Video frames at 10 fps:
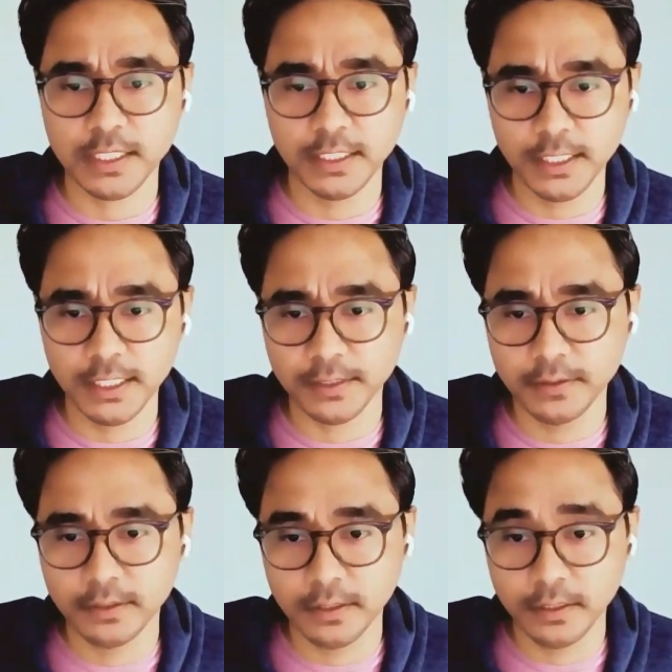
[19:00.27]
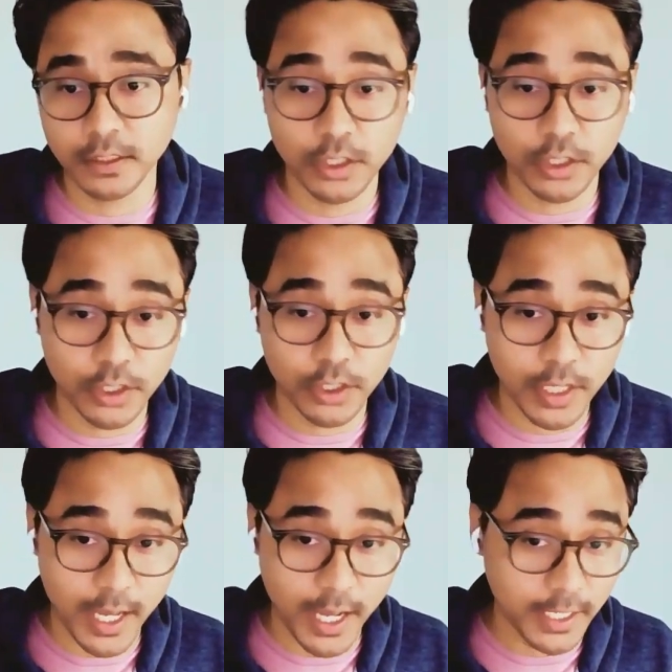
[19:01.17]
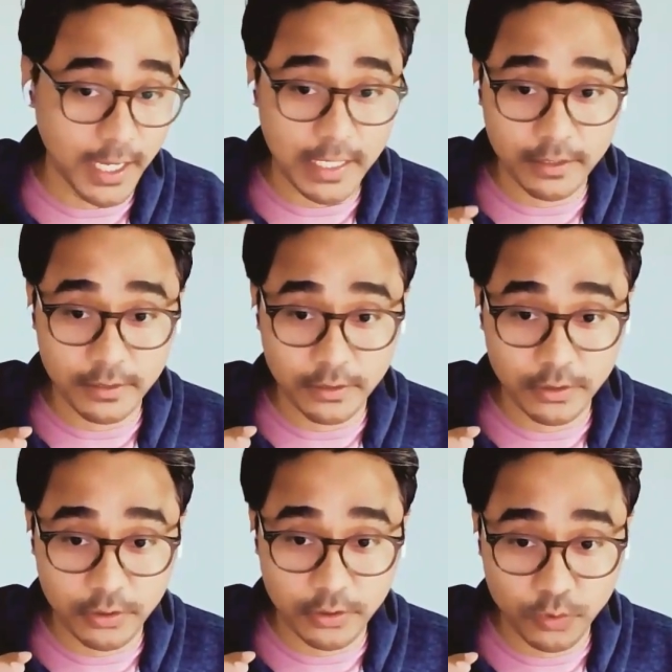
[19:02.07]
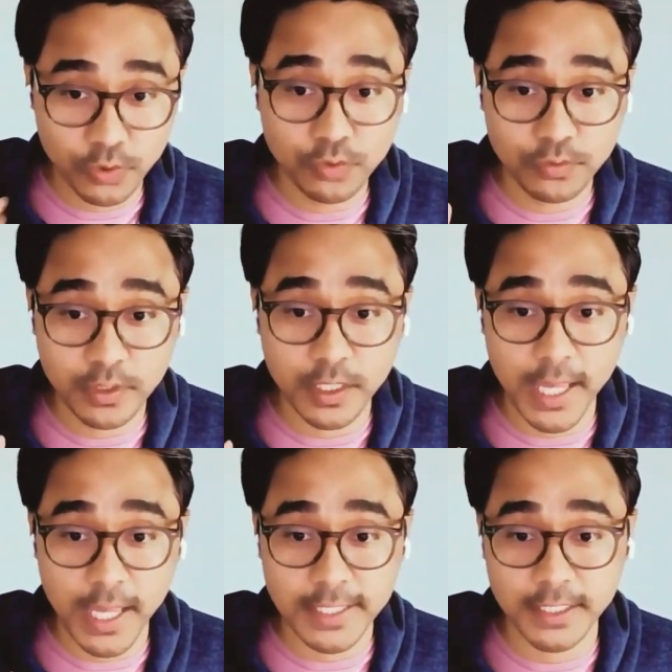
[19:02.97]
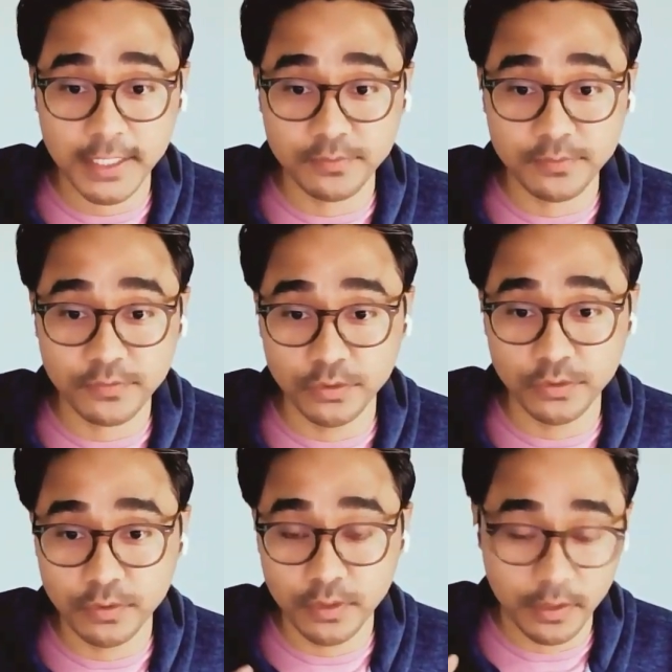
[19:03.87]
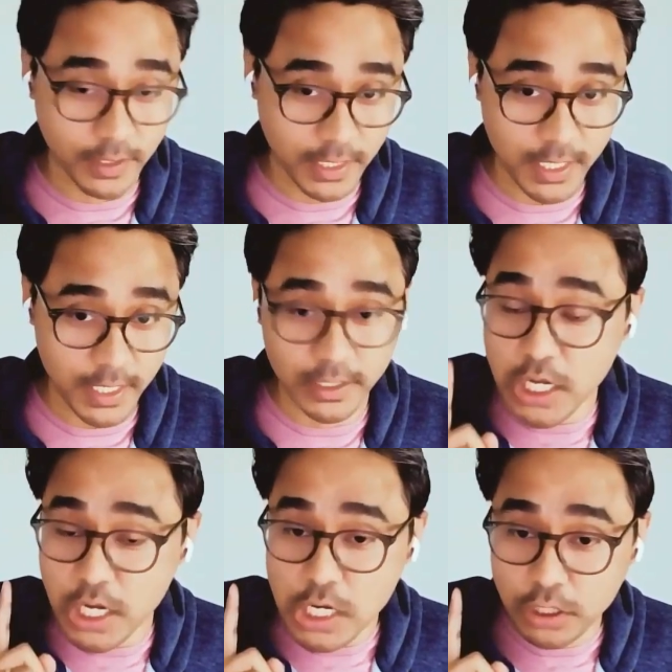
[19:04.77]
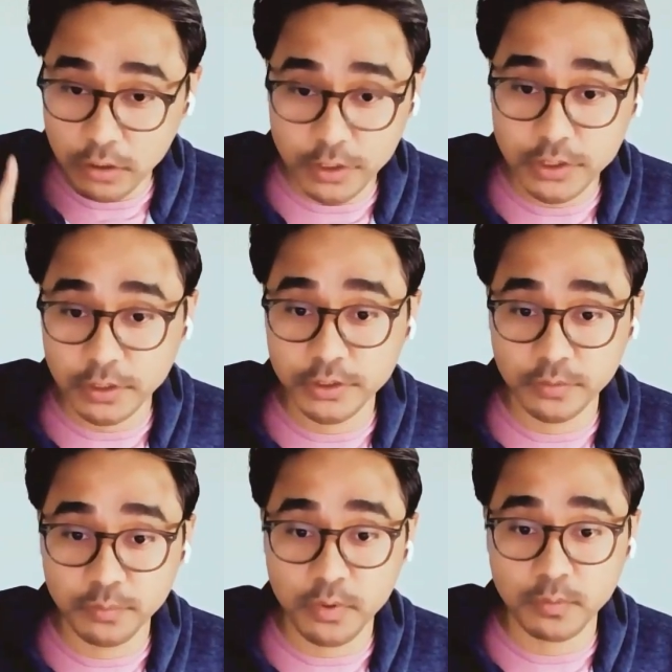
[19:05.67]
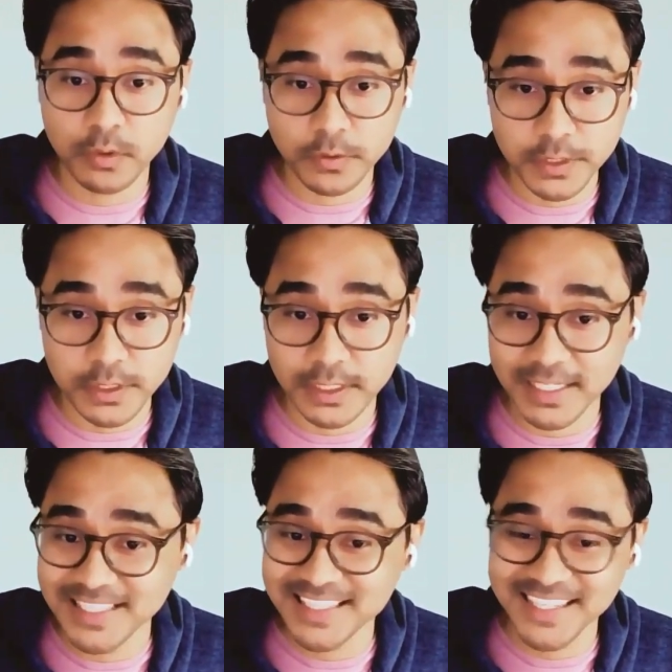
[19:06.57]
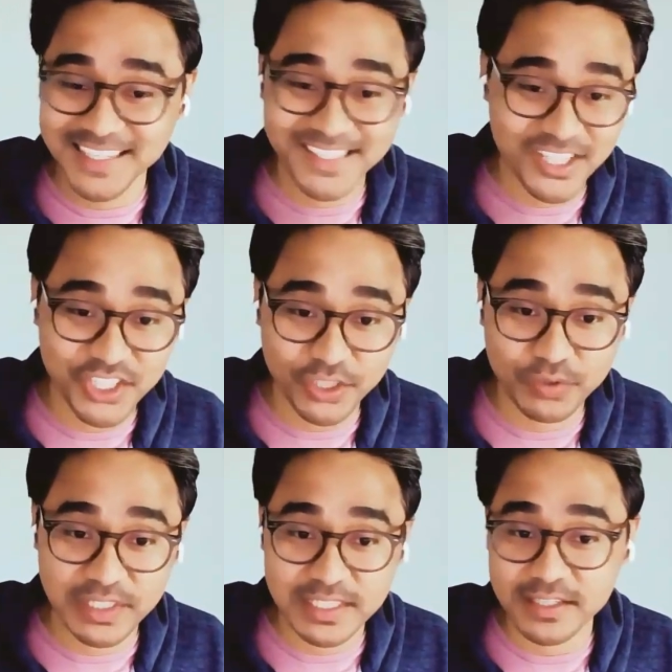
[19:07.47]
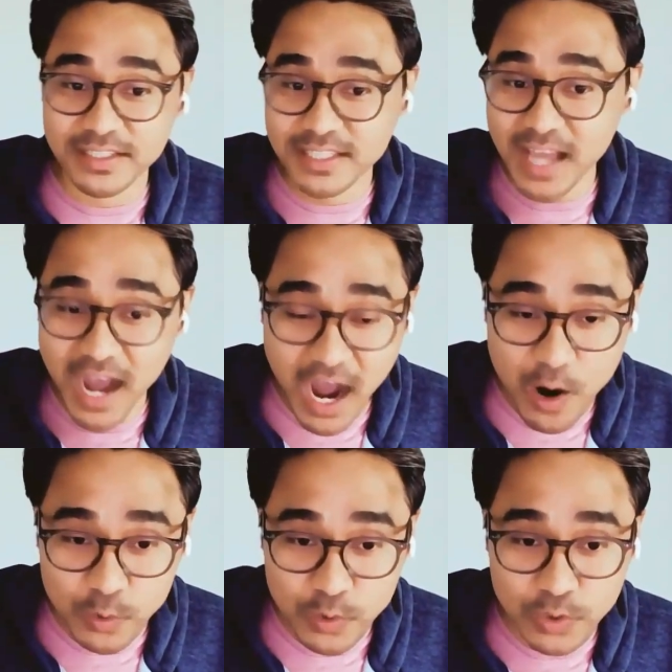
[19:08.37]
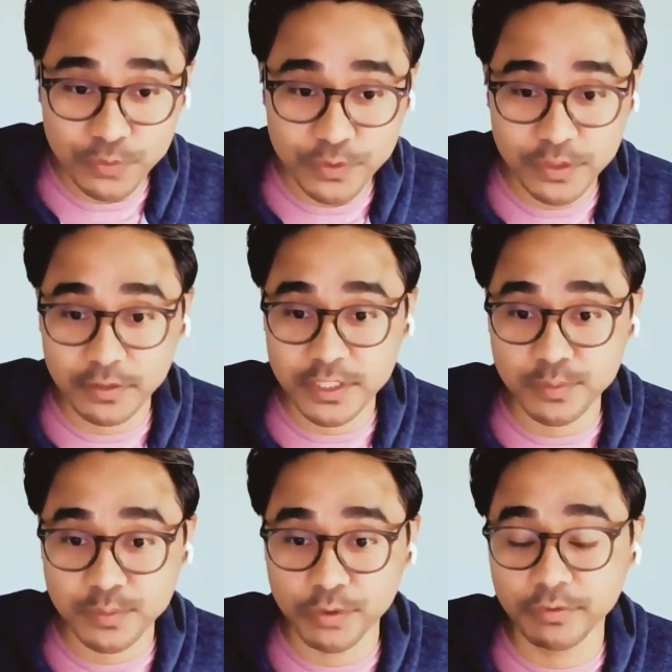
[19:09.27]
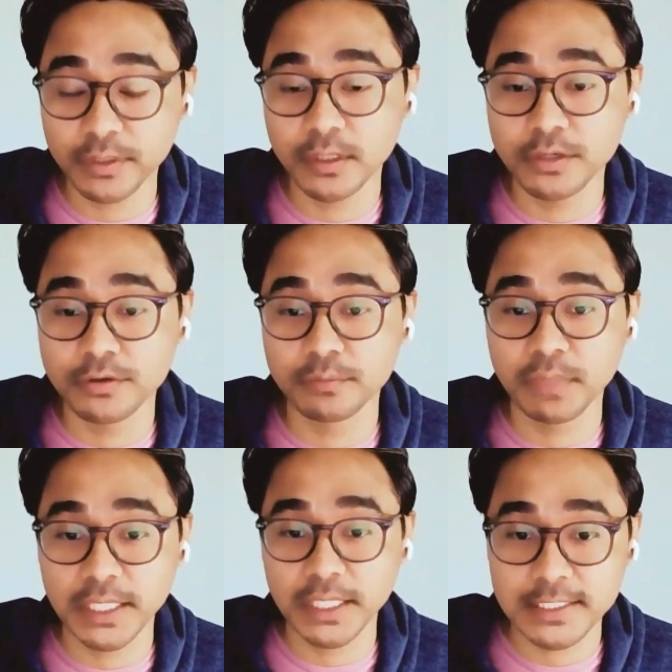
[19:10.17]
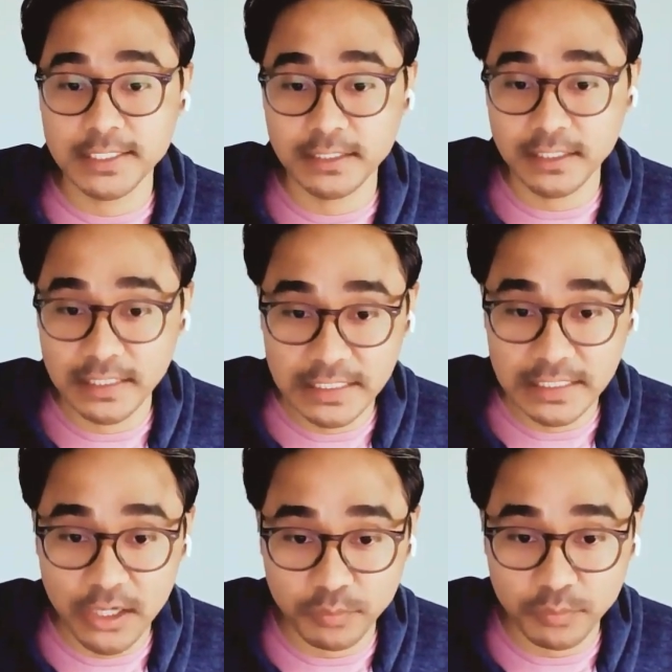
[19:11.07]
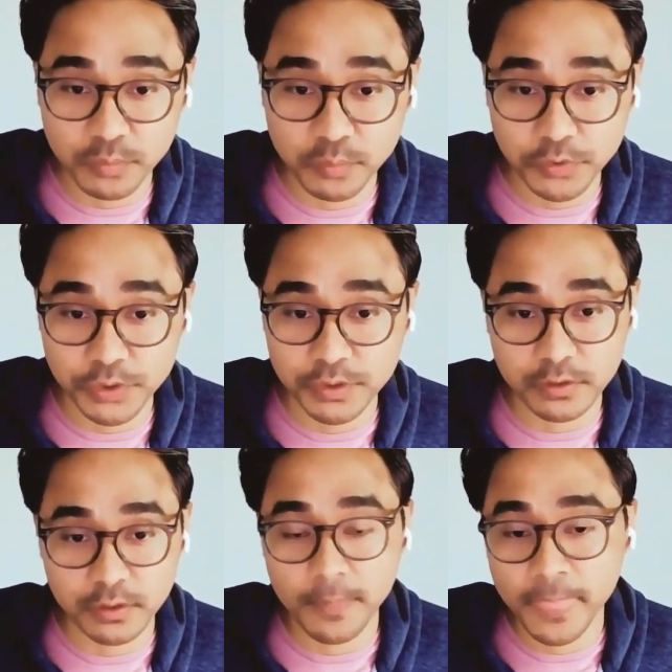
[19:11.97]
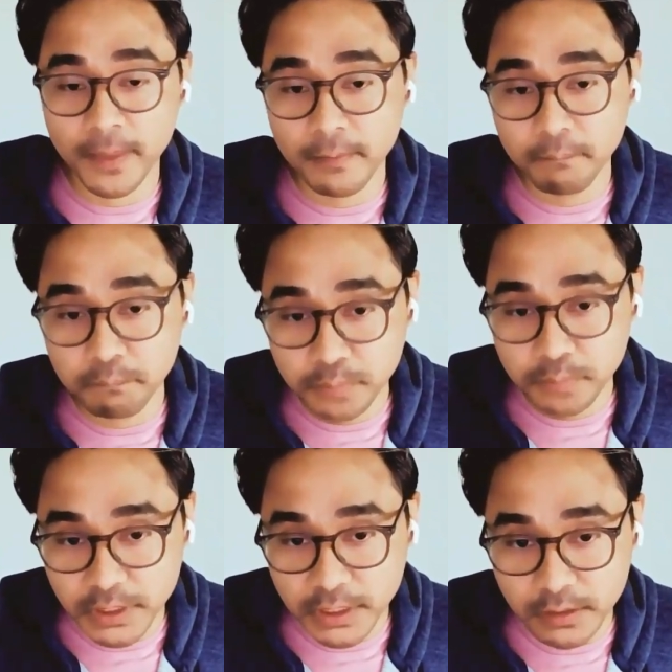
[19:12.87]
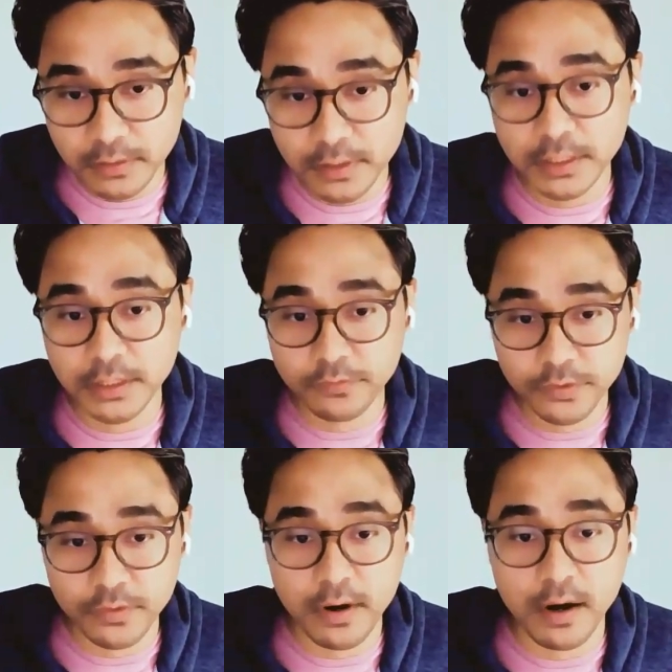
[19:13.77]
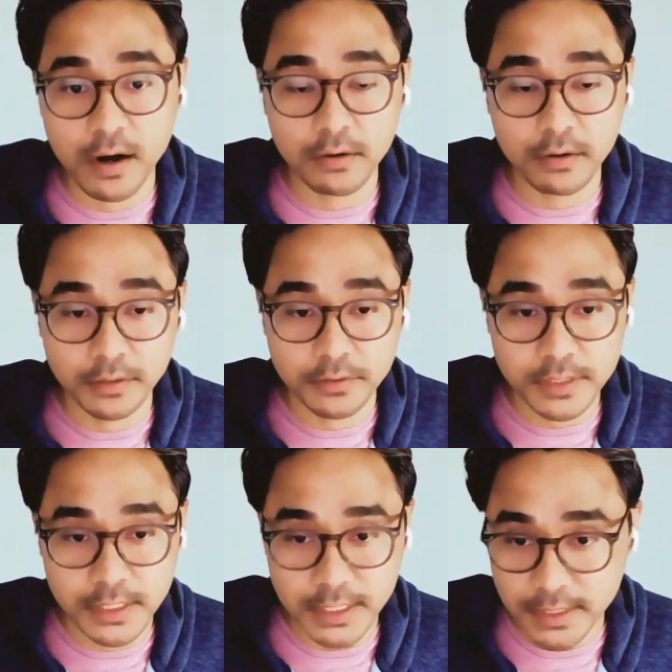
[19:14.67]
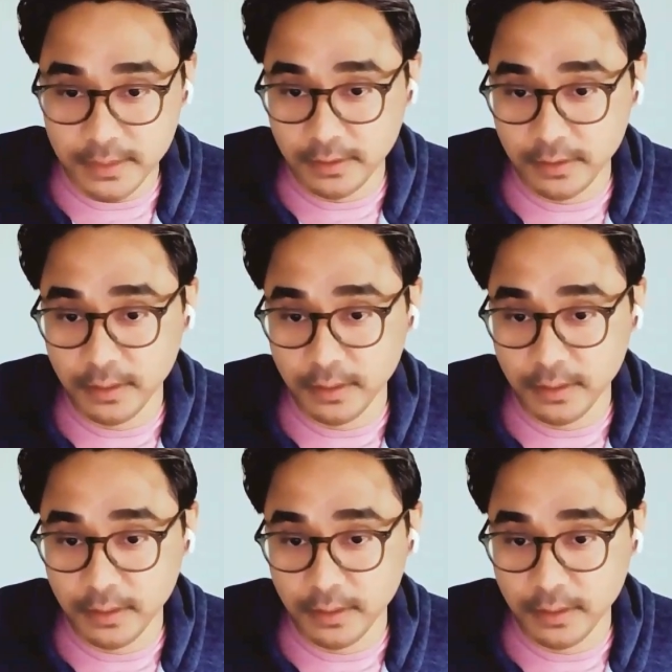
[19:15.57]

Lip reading: and healing. And I two action items for you. Again, consult your pulmonologist. It's essential to discuss how to use your respiratory medication leading up to the procedure, particularly if you are under sedation.